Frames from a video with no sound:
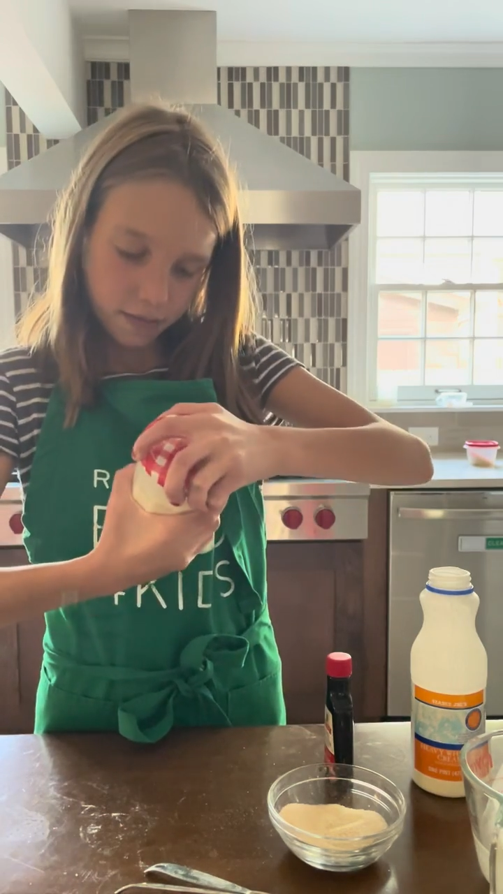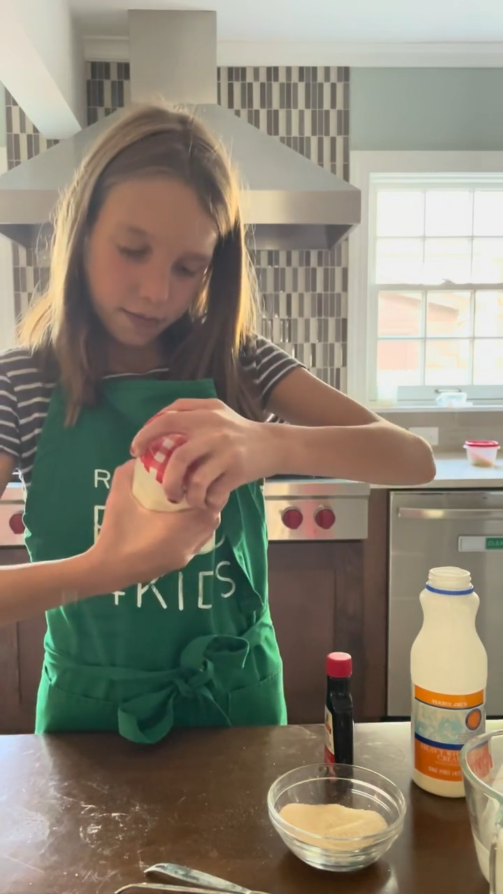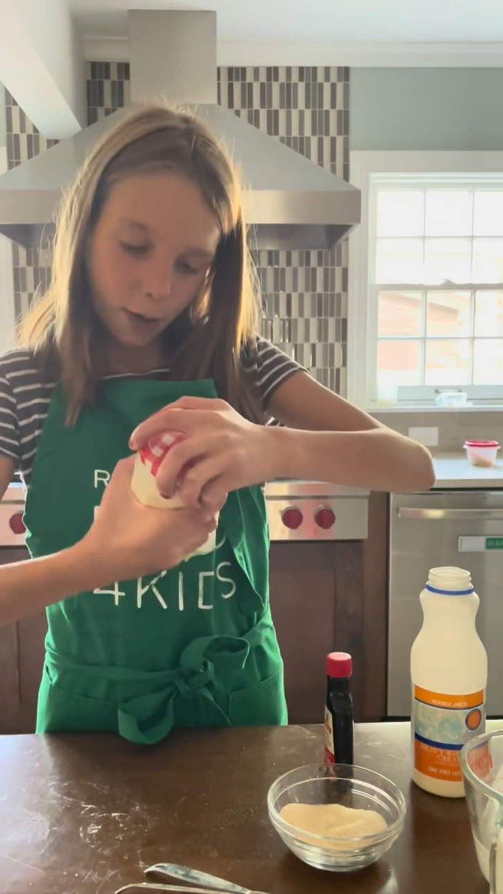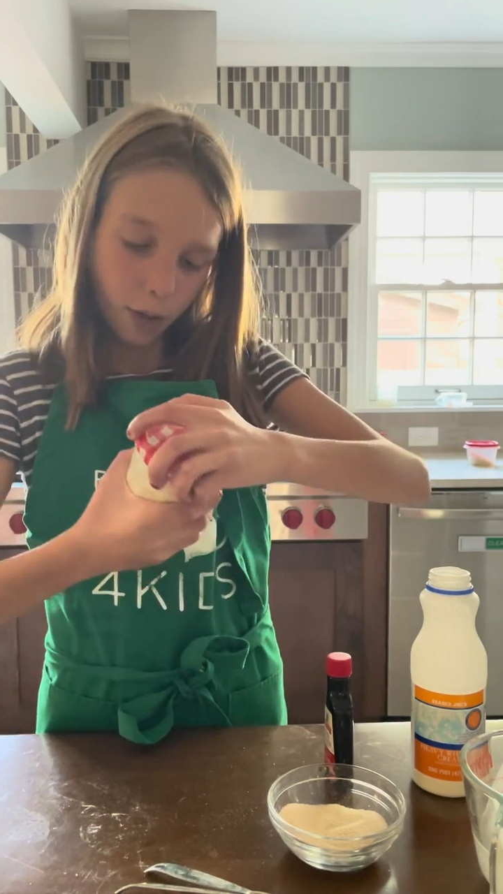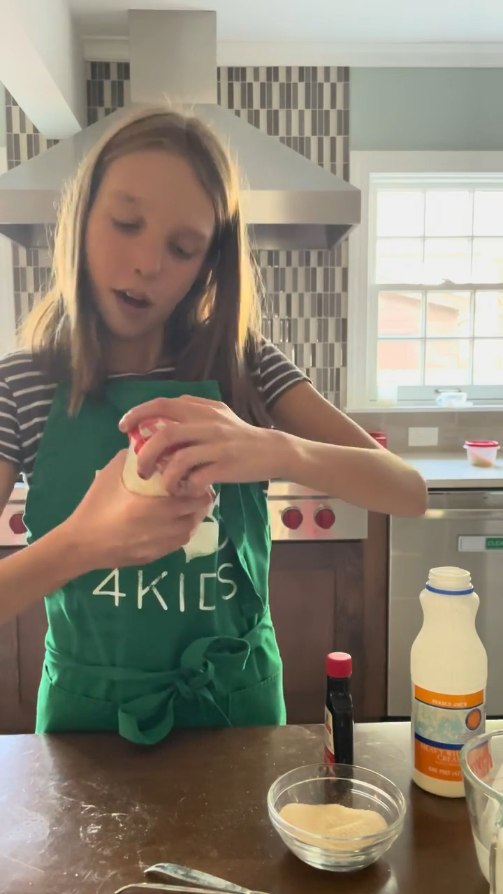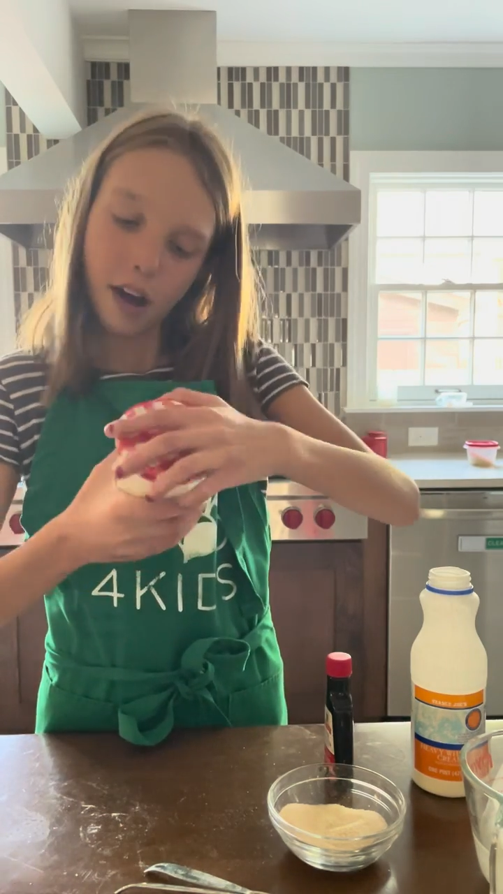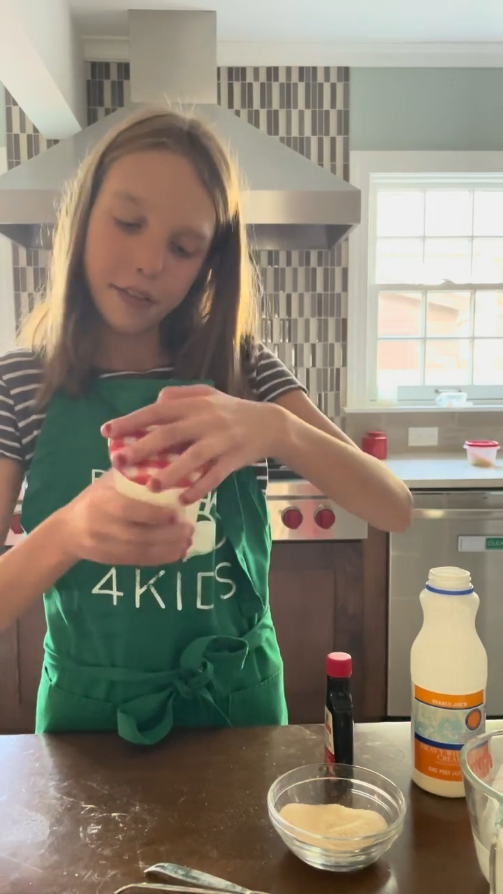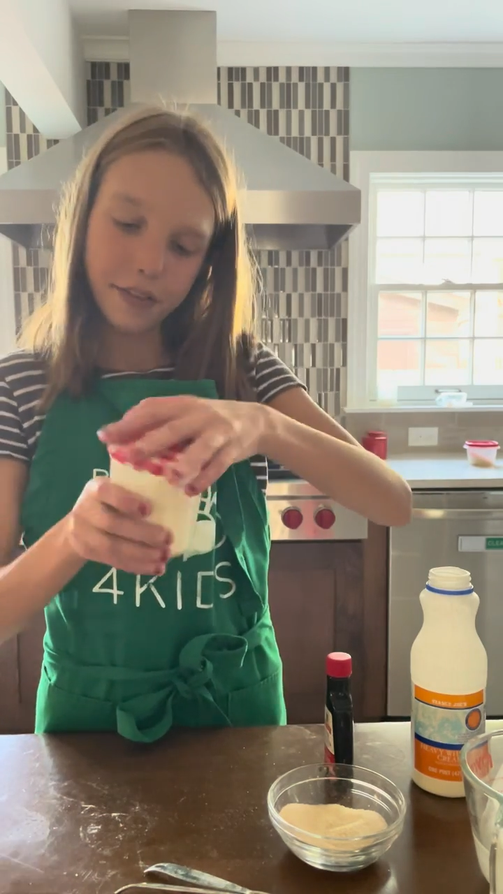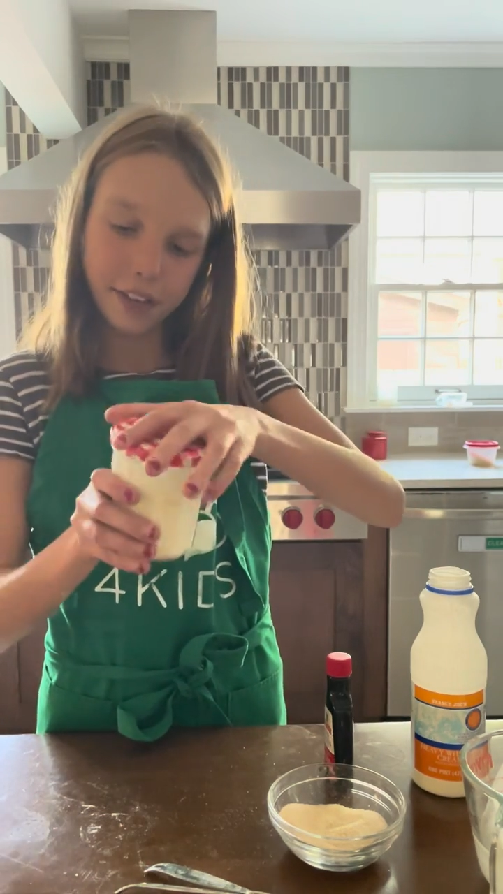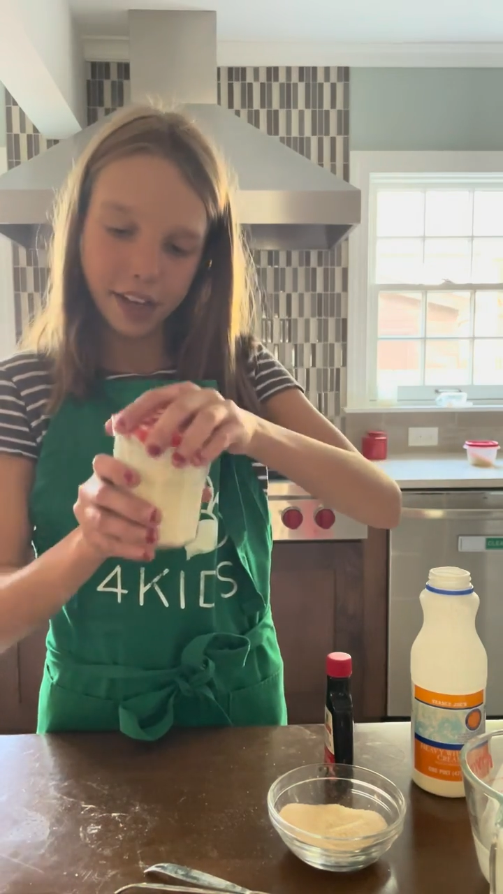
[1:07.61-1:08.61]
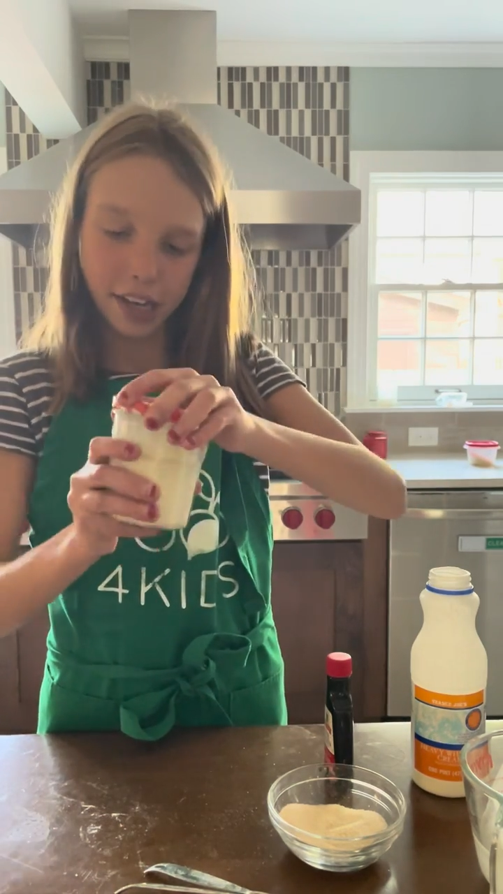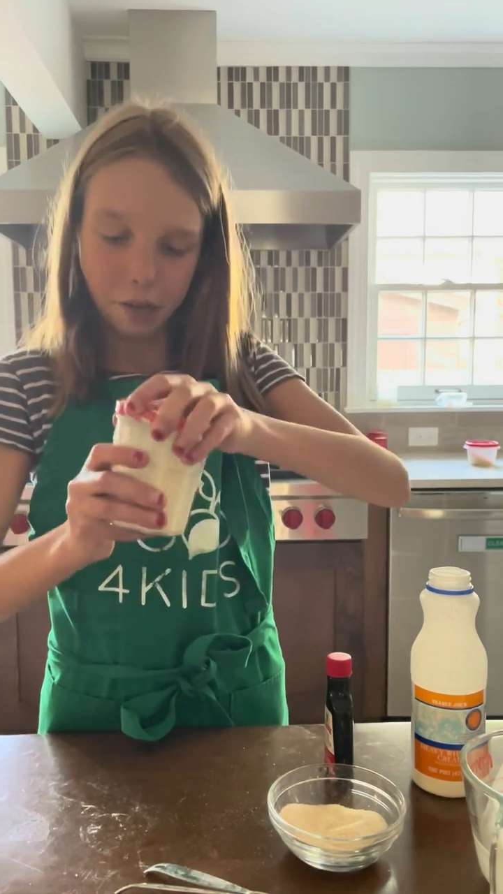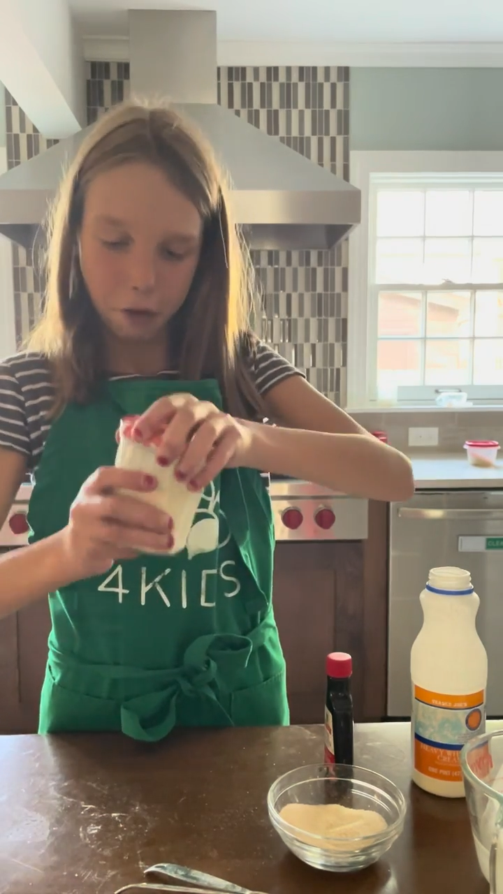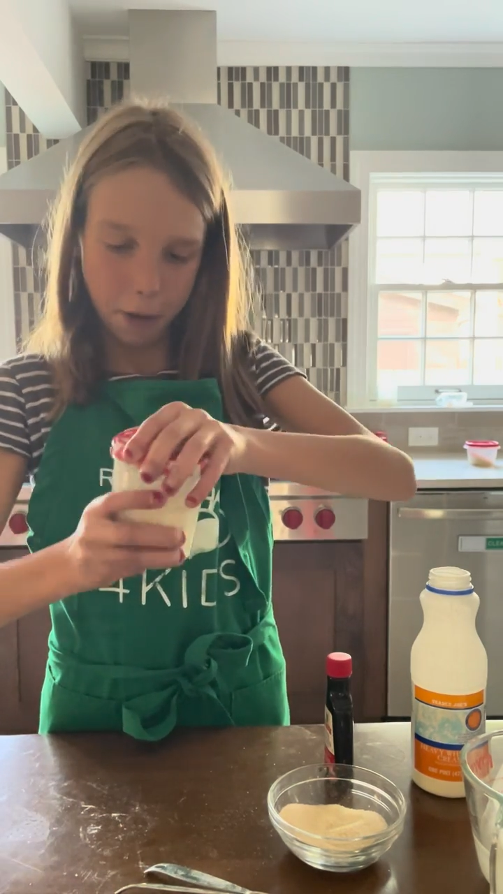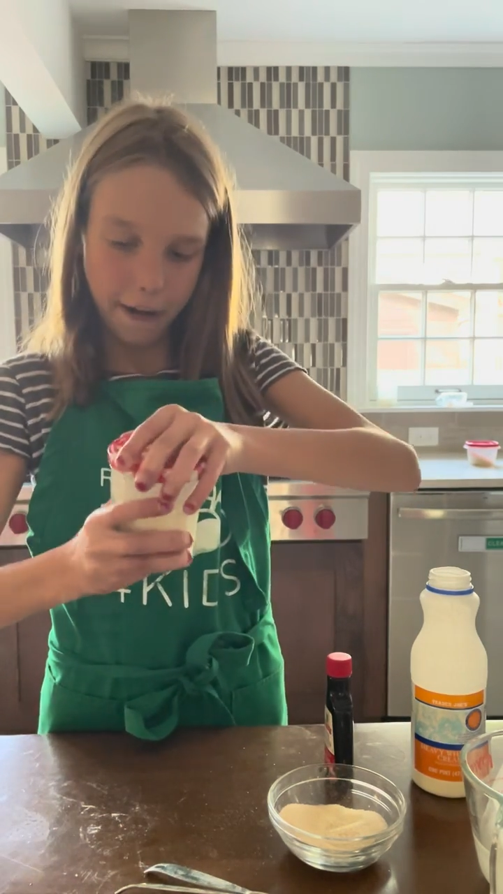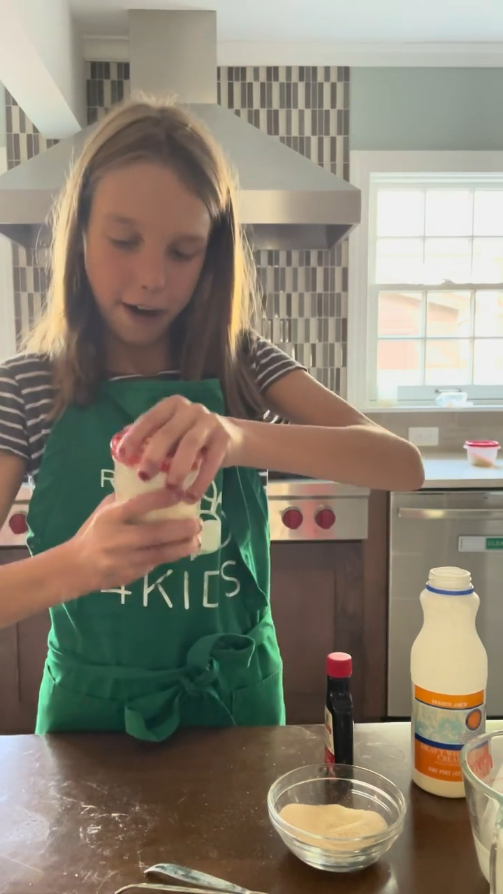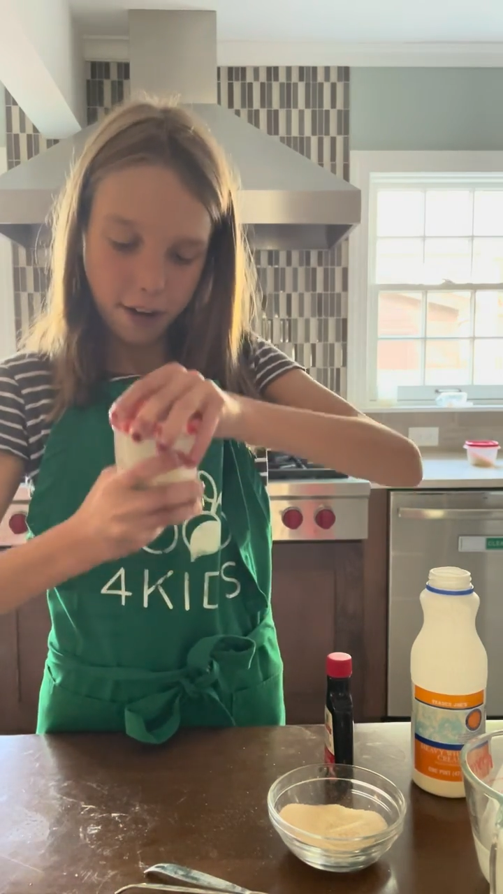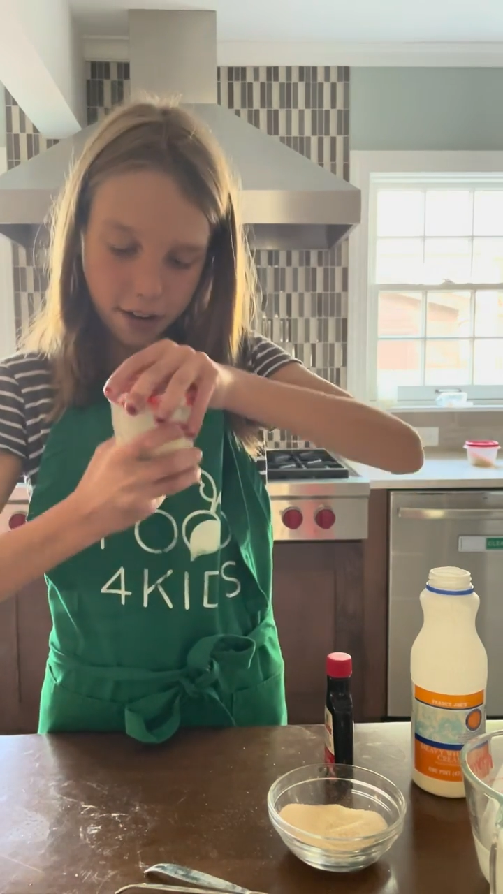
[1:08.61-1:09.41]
fall off and get everywhere.